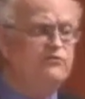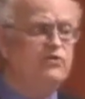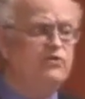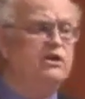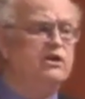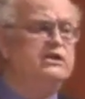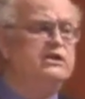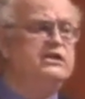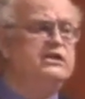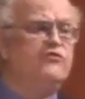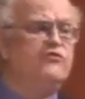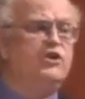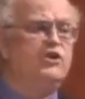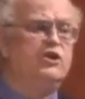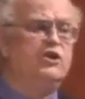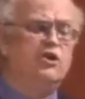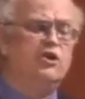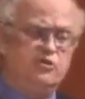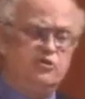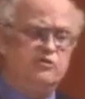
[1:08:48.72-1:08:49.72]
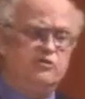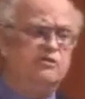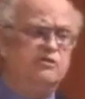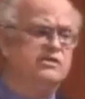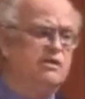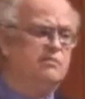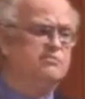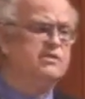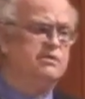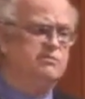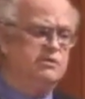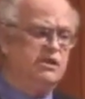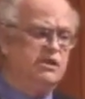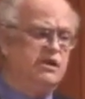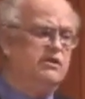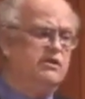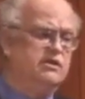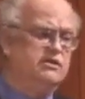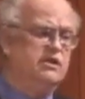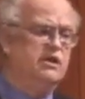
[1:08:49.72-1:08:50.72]
very different, although there are some
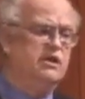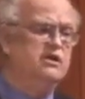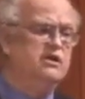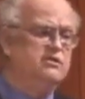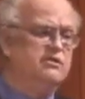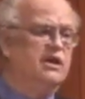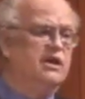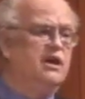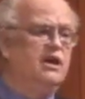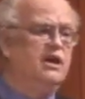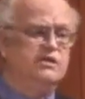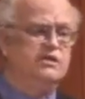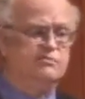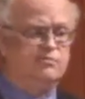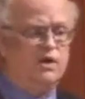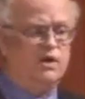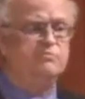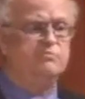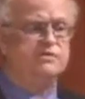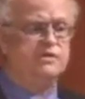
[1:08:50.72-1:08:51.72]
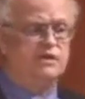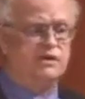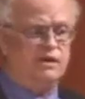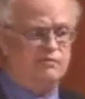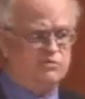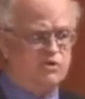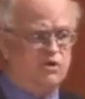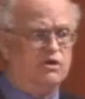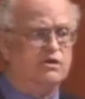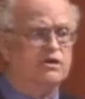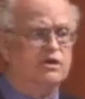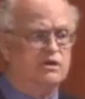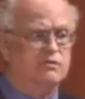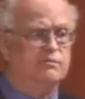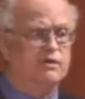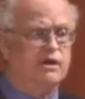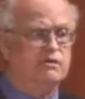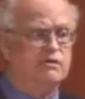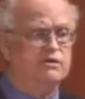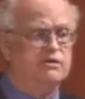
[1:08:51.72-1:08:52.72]
similarities, to the kinds of problems that I'm talking
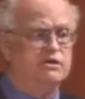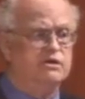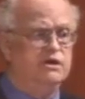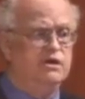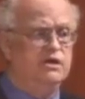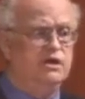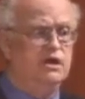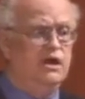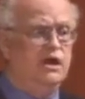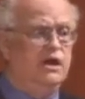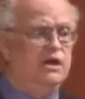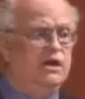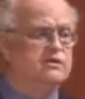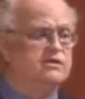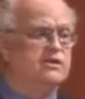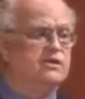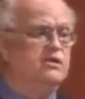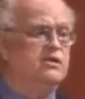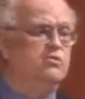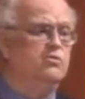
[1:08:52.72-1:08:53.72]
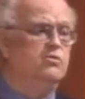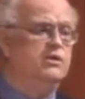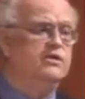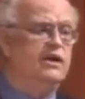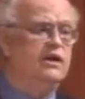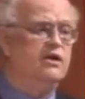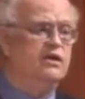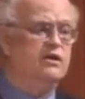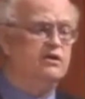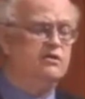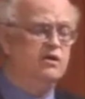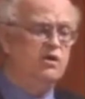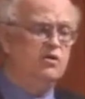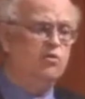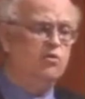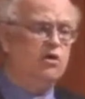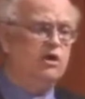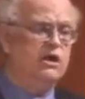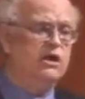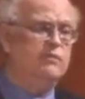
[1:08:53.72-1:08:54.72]
about. And so when they're
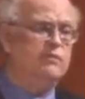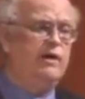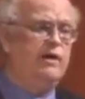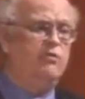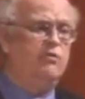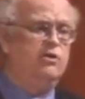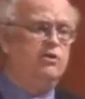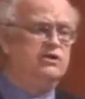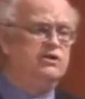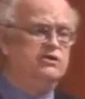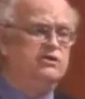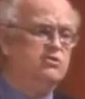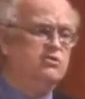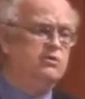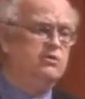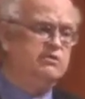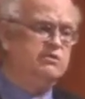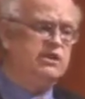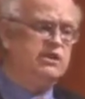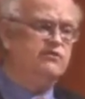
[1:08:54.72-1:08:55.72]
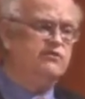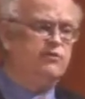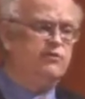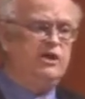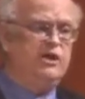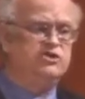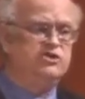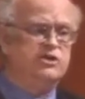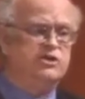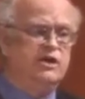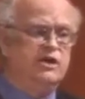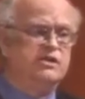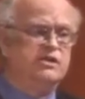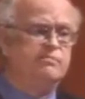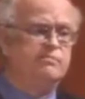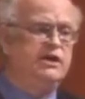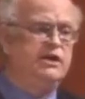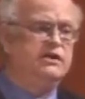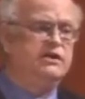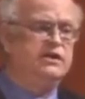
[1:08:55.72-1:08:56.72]
worrying about what they're doing with the information on
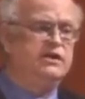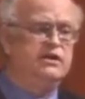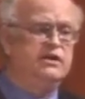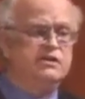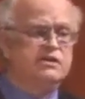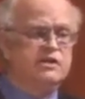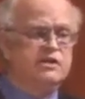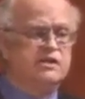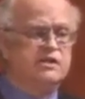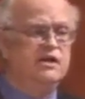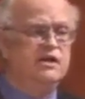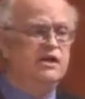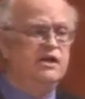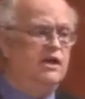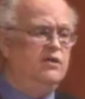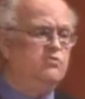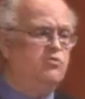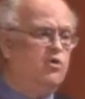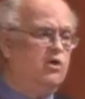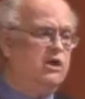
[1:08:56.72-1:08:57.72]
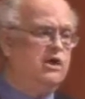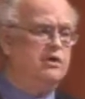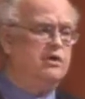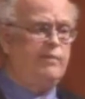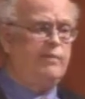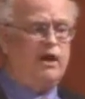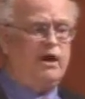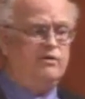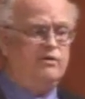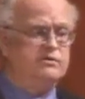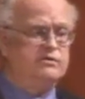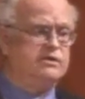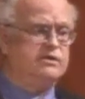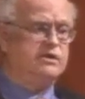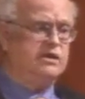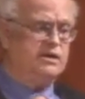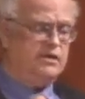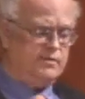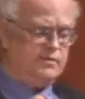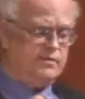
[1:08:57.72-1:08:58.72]
spinning disks and worrying about
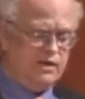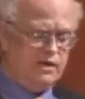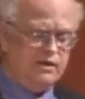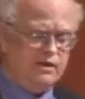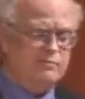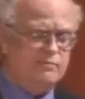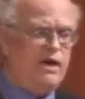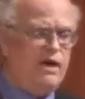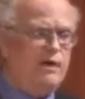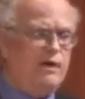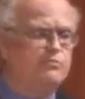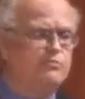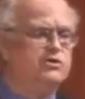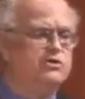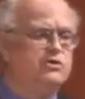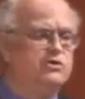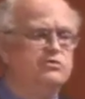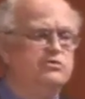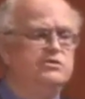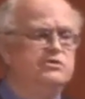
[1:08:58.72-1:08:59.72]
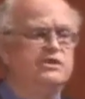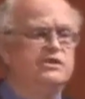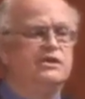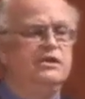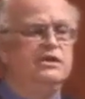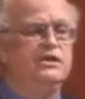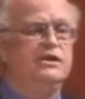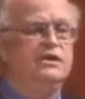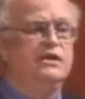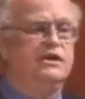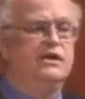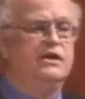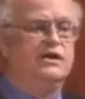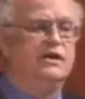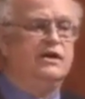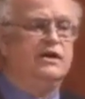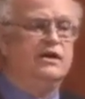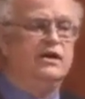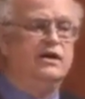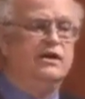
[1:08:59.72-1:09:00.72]
um, MapReduce,
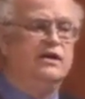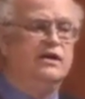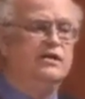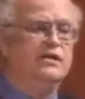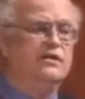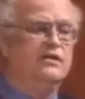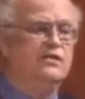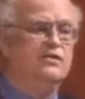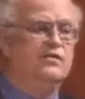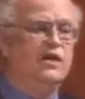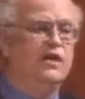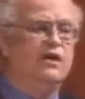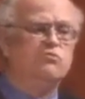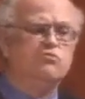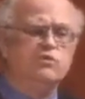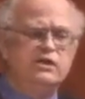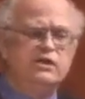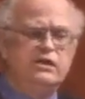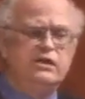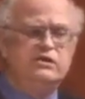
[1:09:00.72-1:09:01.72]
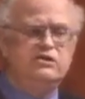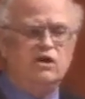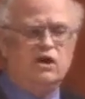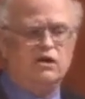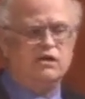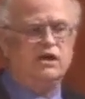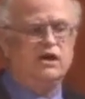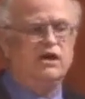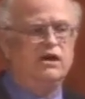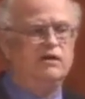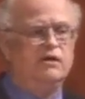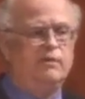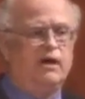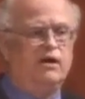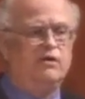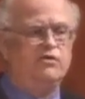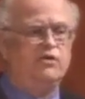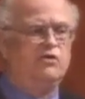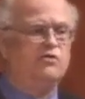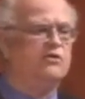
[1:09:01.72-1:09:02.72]
uh, they're really talking about, although